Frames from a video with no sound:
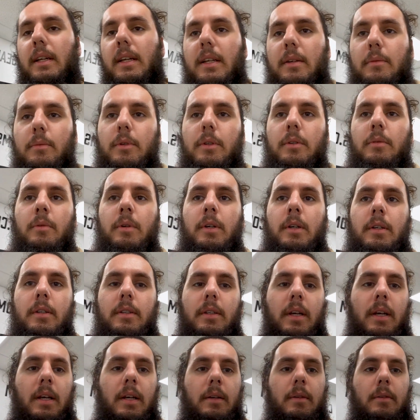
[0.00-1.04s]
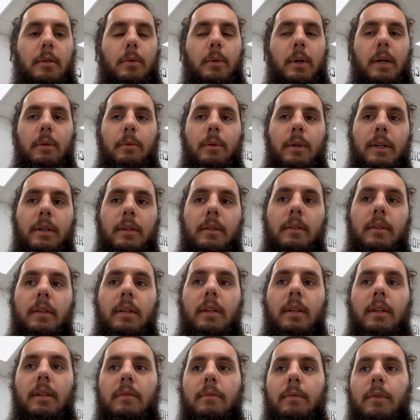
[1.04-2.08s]
it would work uh, quite well
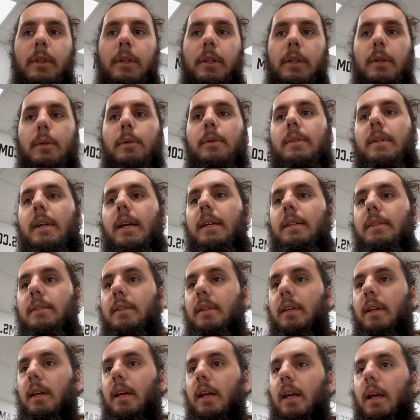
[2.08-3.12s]
for the use case.